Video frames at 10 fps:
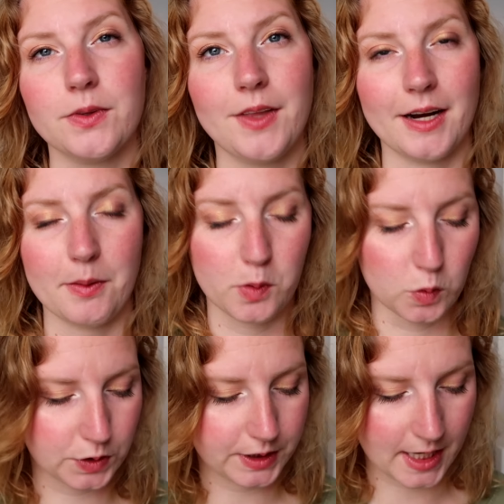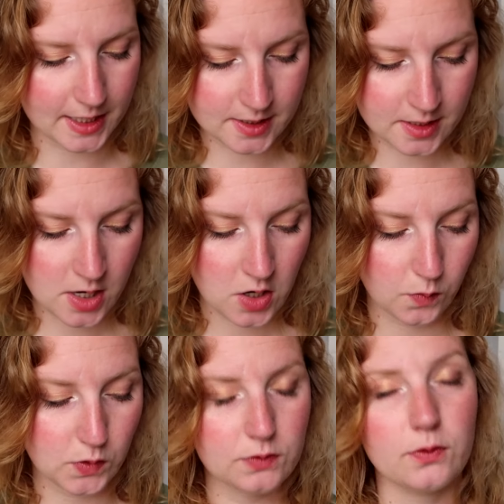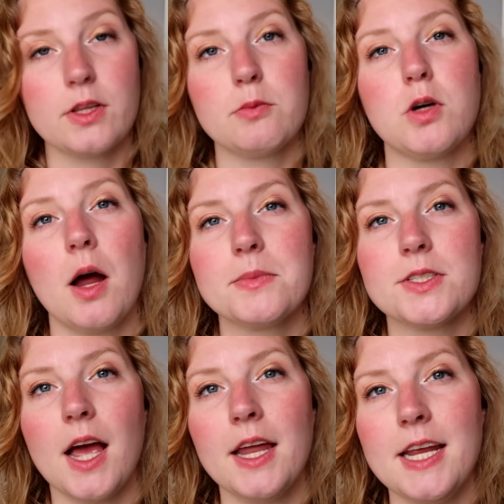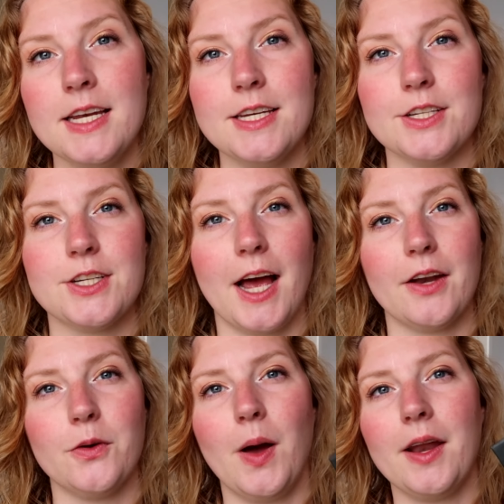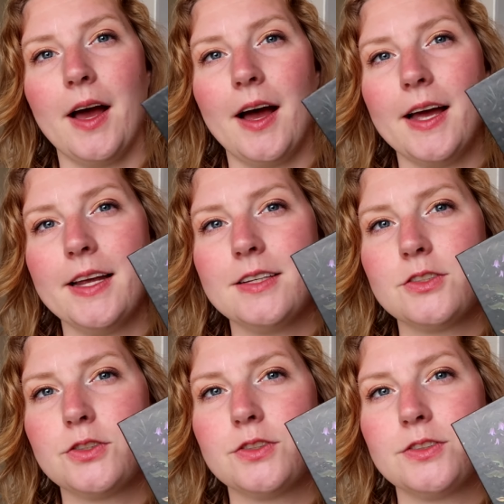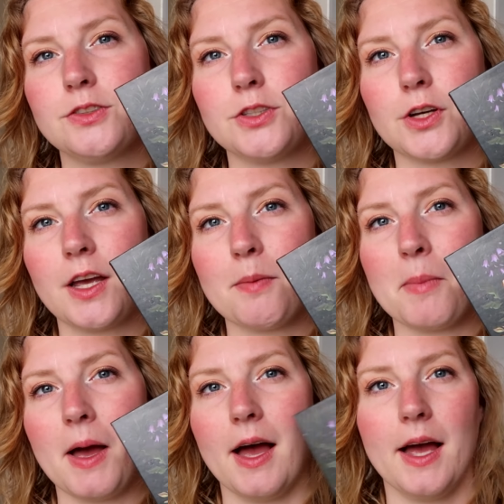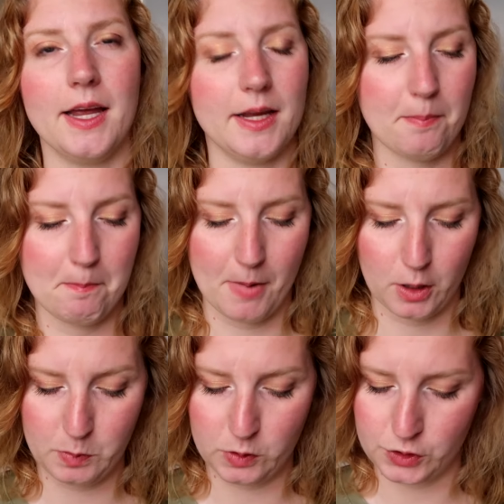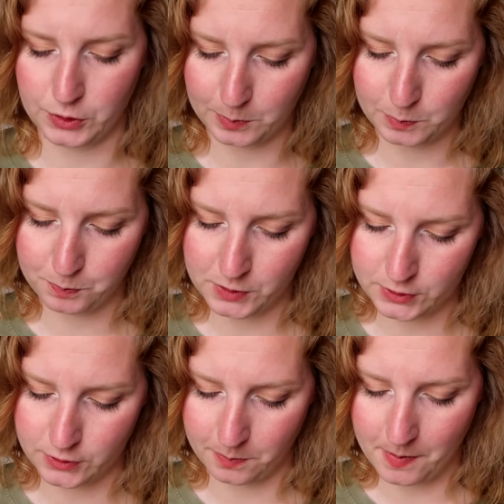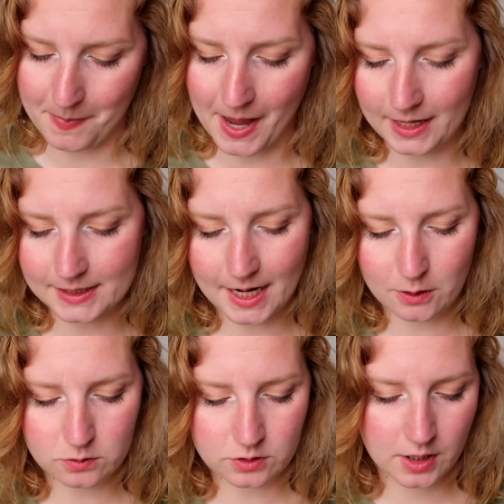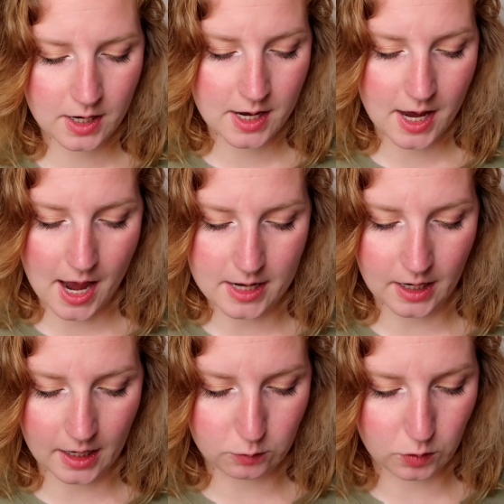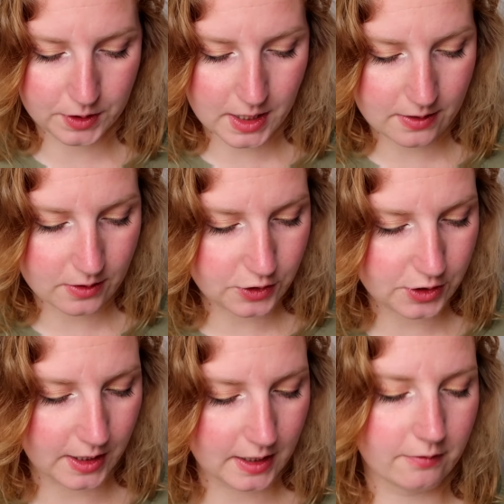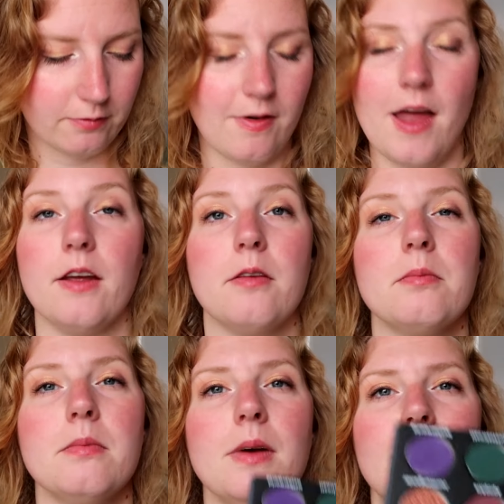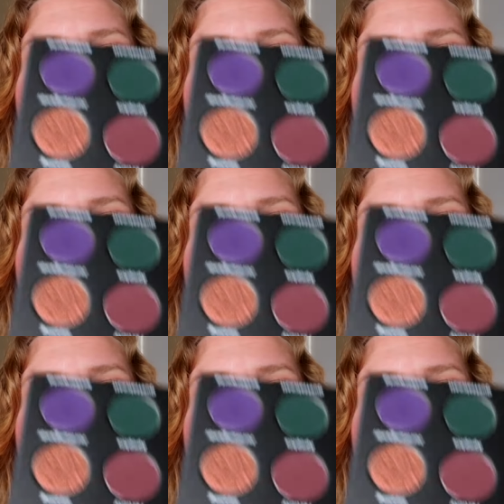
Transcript: that I pulled in was for the Prompt and Indie shadow, and I took my Micro Beauty Shop Serpent palette out and I rolled in the shade Venom.